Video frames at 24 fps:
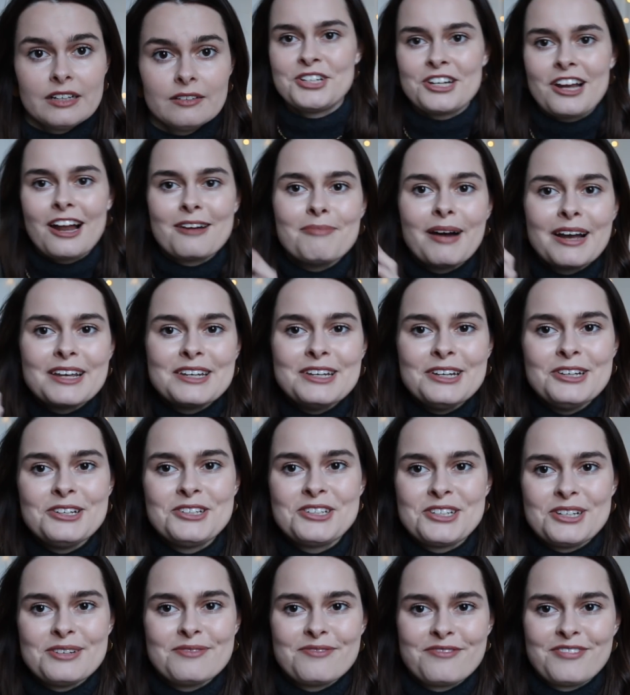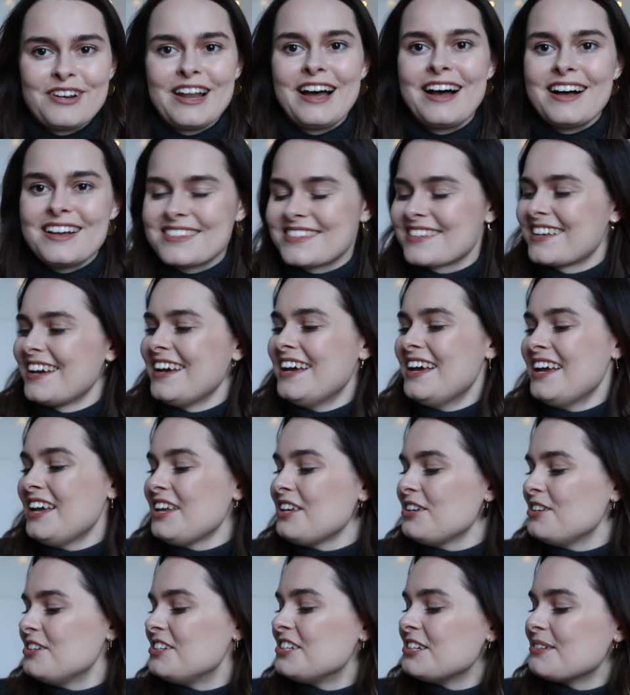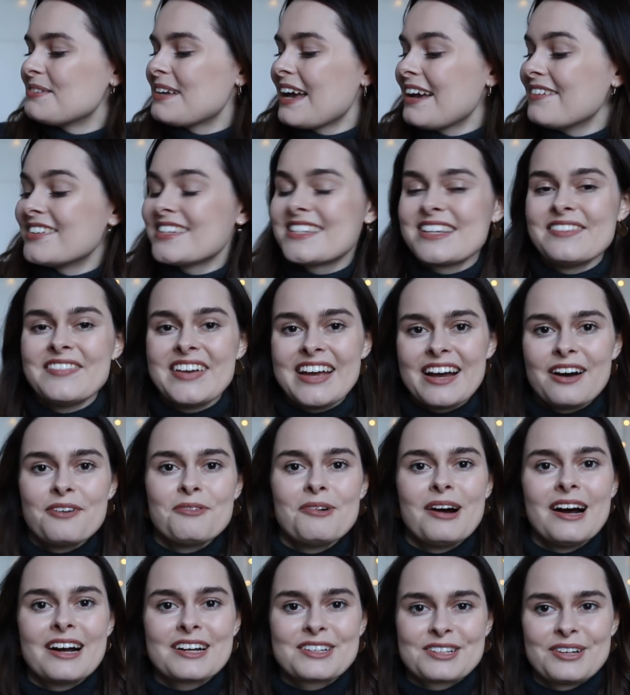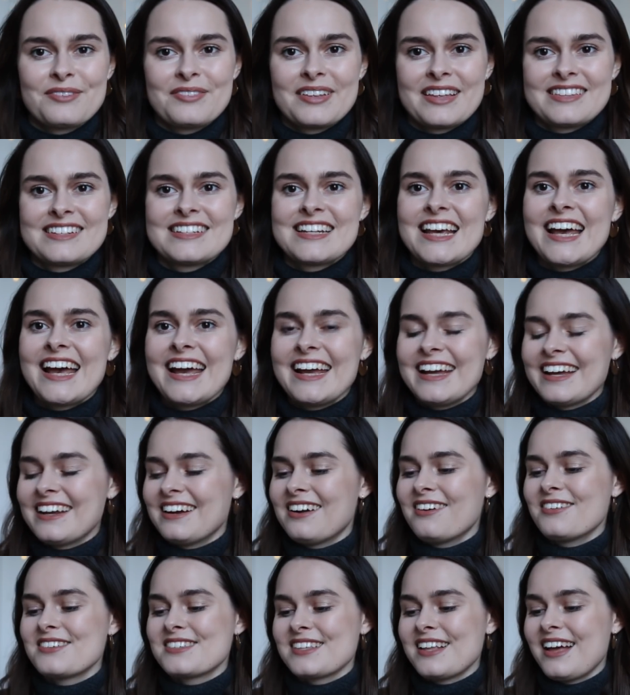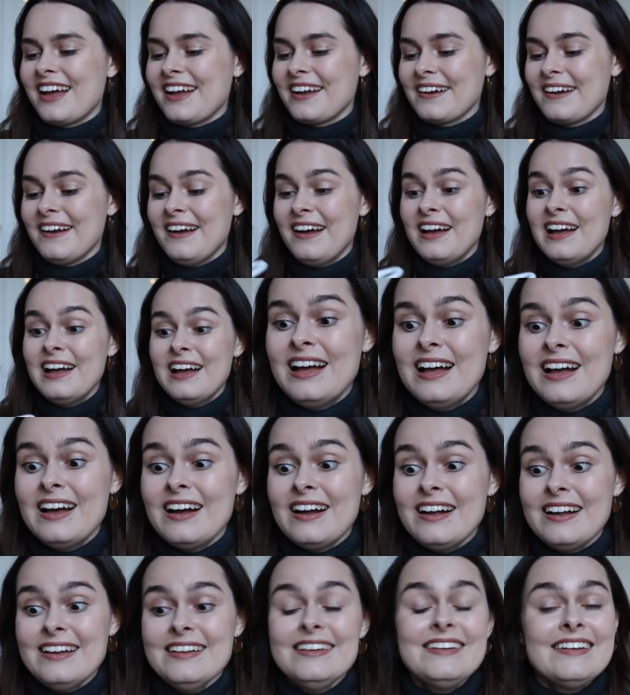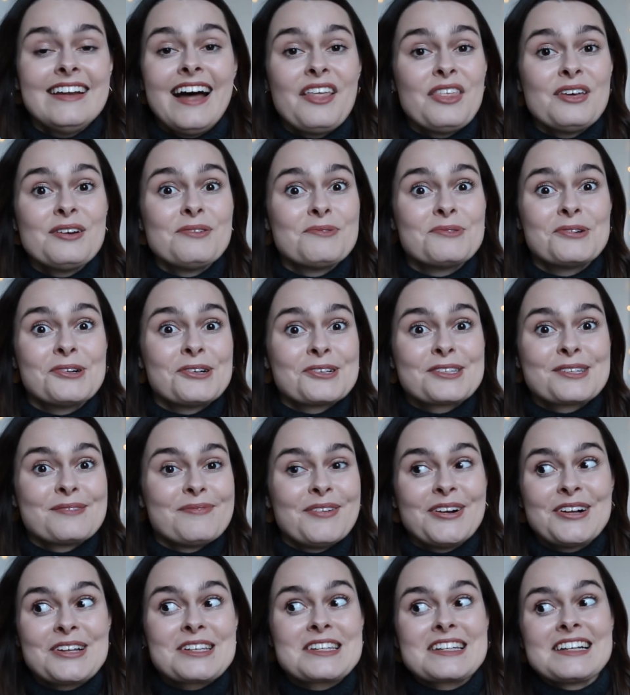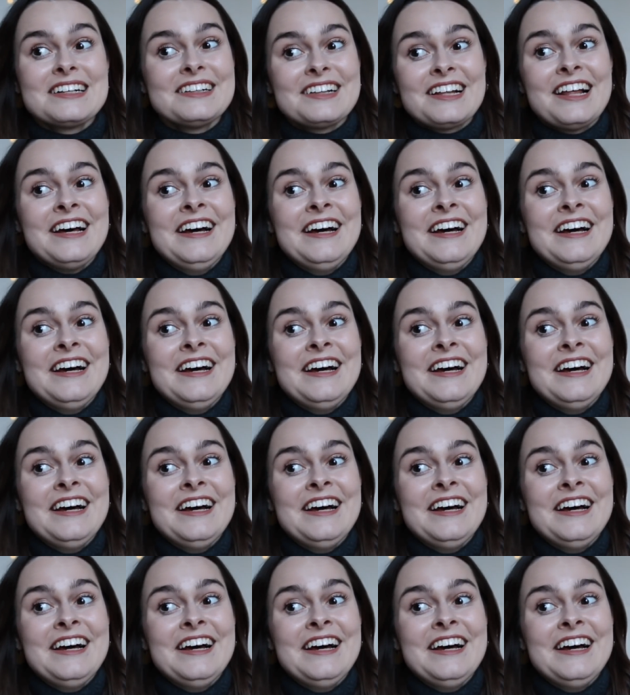Do you like my YouTube flask? YouTube gave it to me at a workshop the other day and I was like, another water bottle?